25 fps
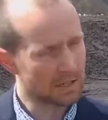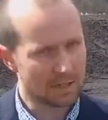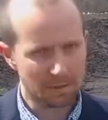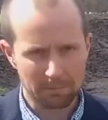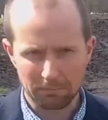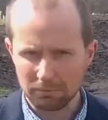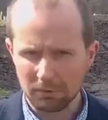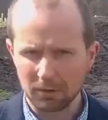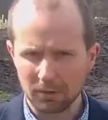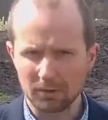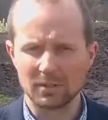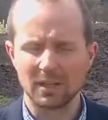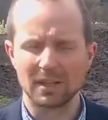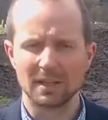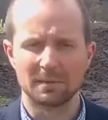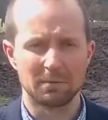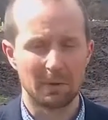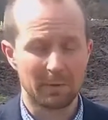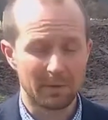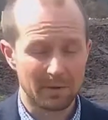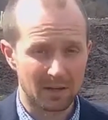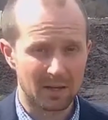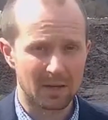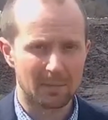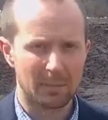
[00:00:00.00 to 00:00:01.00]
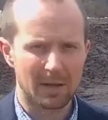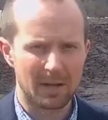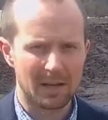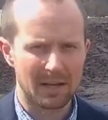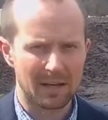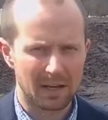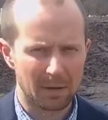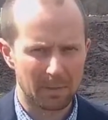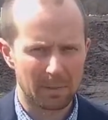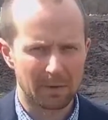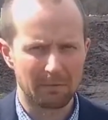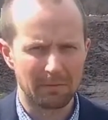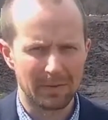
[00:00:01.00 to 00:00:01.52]
your project's probably going to be a
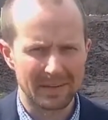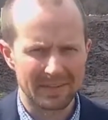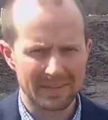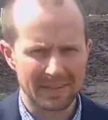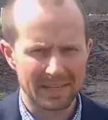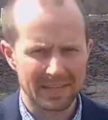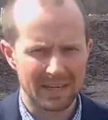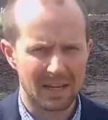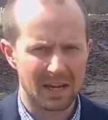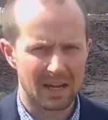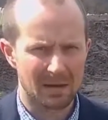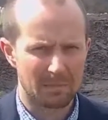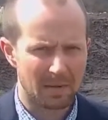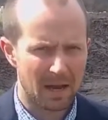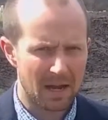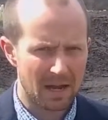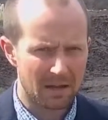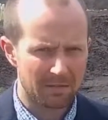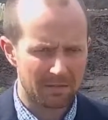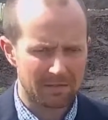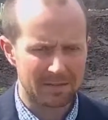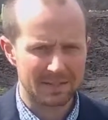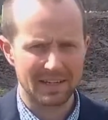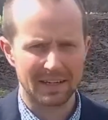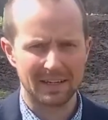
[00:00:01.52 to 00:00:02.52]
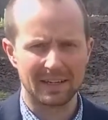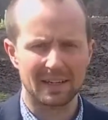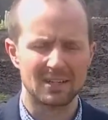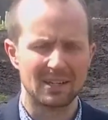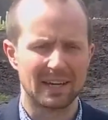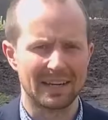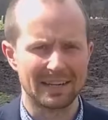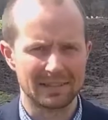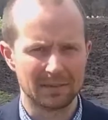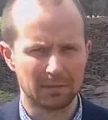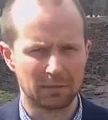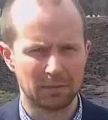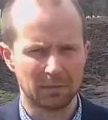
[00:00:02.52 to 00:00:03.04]
little bit riskier and may even stand a
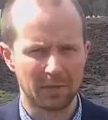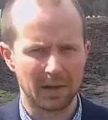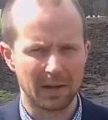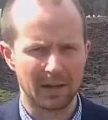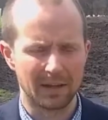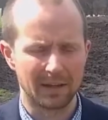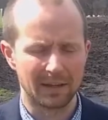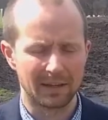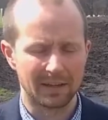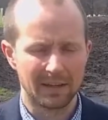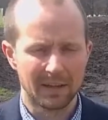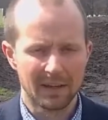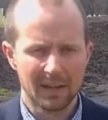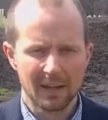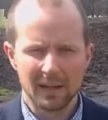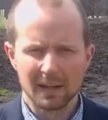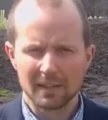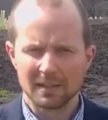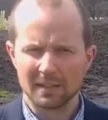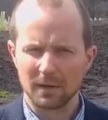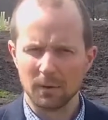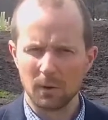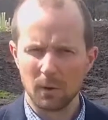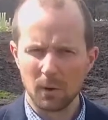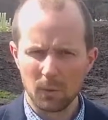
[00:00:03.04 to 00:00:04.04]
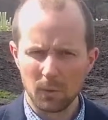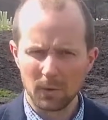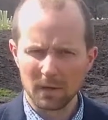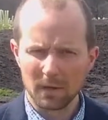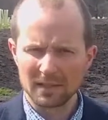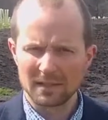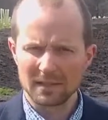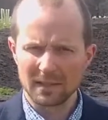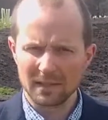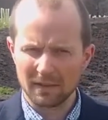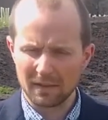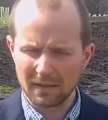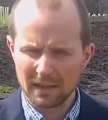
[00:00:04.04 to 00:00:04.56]
chance of failing. So
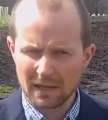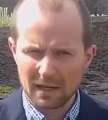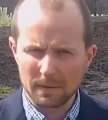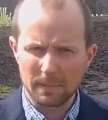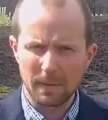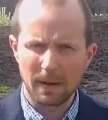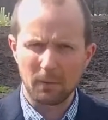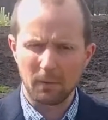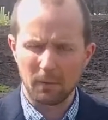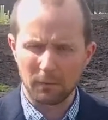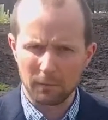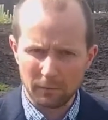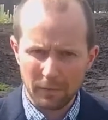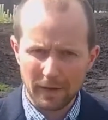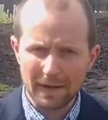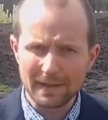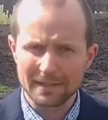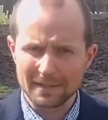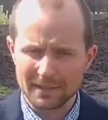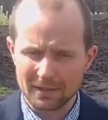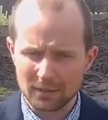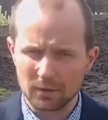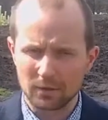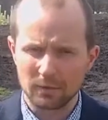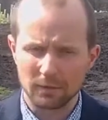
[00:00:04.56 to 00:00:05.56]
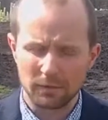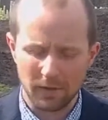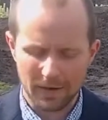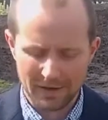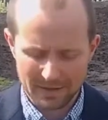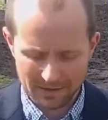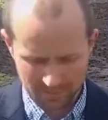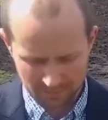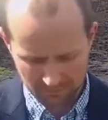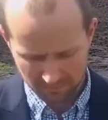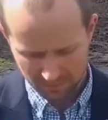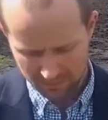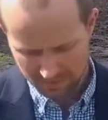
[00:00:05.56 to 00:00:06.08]
always think about what phase 2 and
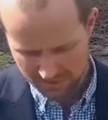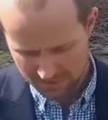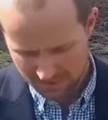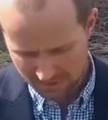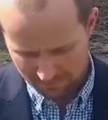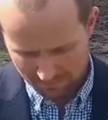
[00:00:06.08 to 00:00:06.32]
phase 3